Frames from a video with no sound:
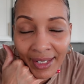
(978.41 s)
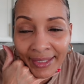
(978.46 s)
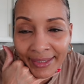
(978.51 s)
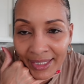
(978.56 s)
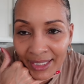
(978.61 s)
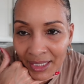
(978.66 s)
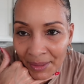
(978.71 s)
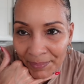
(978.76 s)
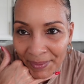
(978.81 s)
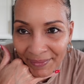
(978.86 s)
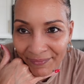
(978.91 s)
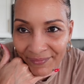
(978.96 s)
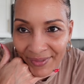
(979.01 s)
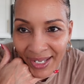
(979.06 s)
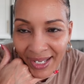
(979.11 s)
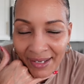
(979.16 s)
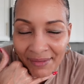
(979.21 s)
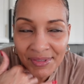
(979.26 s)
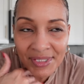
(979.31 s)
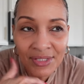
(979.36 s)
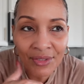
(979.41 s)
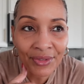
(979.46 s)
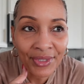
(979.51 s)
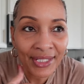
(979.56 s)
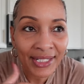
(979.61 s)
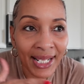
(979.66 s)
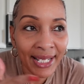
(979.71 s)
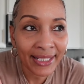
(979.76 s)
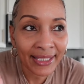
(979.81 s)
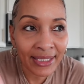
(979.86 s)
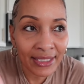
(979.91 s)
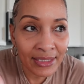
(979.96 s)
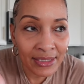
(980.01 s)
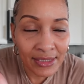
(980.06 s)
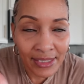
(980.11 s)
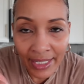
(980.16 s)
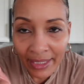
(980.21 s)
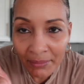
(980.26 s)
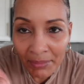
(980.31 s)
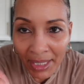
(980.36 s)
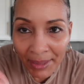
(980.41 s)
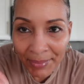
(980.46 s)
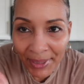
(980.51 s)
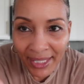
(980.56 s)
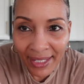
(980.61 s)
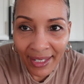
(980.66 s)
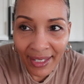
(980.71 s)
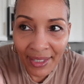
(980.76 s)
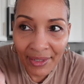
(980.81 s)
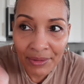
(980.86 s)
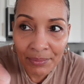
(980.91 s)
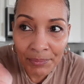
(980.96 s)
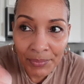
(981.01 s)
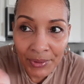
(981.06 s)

get up at 5 so that I can take my bath,